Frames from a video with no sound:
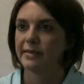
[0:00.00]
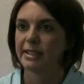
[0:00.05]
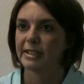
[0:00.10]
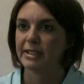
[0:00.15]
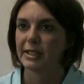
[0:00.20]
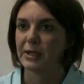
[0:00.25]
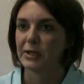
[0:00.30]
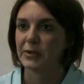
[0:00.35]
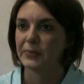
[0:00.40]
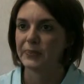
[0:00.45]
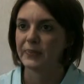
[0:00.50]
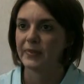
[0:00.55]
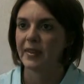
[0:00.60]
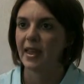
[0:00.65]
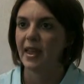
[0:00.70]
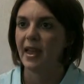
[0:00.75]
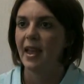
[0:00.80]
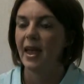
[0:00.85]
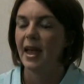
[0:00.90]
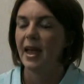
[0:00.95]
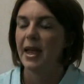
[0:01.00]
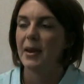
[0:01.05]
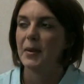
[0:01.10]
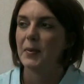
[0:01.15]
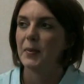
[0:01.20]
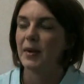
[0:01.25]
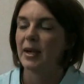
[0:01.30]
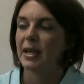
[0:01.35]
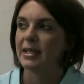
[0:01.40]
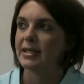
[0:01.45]
So,
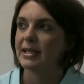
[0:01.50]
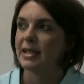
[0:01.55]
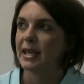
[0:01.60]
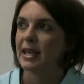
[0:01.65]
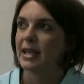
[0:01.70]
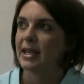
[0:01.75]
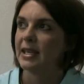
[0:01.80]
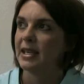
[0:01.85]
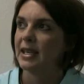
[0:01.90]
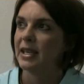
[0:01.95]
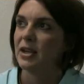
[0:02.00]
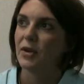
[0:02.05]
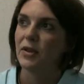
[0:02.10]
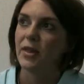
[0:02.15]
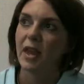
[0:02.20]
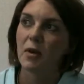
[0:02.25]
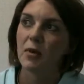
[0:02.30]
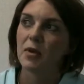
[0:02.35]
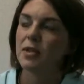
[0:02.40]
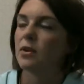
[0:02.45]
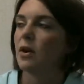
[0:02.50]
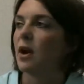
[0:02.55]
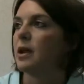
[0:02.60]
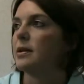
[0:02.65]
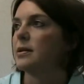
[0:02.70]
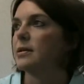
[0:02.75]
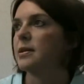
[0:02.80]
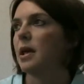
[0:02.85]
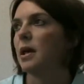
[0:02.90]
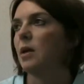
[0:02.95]
but, they were trying
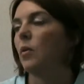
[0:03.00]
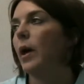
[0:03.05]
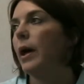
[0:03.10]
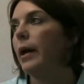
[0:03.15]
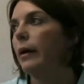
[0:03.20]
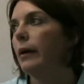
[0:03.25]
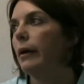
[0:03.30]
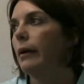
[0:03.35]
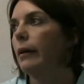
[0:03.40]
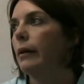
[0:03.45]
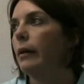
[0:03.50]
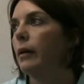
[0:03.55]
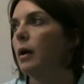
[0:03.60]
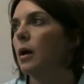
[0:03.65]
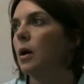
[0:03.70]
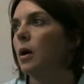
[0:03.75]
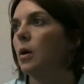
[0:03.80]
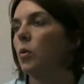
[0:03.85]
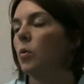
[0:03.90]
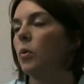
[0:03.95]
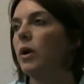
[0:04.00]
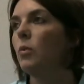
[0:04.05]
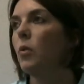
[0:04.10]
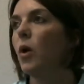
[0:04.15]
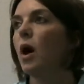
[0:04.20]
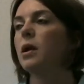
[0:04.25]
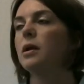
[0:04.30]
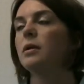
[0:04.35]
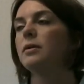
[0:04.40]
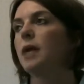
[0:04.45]
to say, well, we
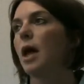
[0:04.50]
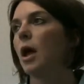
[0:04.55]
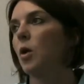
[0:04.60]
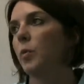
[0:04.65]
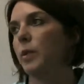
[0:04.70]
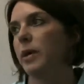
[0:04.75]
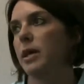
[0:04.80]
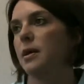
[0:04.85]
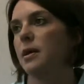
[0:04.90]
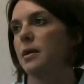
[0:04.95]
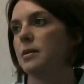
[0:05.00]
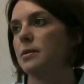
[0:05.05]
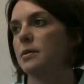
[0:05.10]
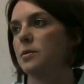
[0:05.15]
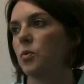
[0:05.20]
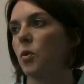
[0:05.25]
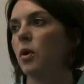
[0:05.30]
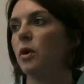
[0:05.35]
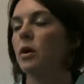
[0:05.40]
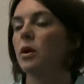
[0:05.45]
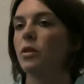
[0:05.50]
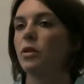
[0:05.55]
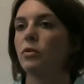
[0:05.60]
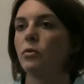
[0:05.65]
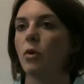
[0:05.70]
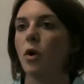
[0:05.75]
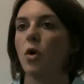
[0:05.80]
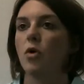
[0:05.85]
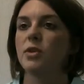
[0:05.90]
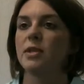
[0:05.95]
want to help kids. We're going to
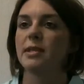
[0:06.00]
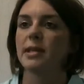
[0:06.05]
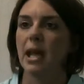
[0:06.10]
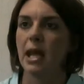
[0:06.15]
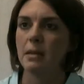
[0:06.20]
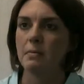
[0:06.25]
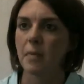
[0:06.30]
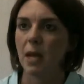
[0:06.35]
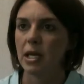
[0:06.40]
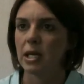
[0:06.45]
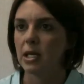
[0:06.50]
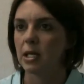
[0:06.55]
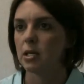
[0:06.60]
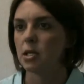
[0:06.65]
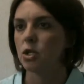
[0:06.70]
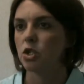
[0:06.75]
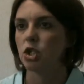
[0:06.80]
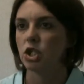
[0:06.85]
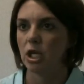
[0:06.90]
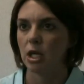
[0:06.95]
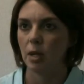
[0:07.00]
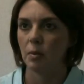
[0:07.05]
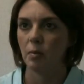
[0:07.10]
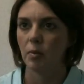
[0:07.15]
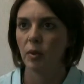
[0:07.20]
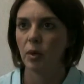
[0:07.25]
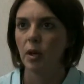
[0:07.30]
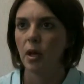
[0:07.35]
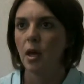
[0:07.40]
throw state money into CHIP.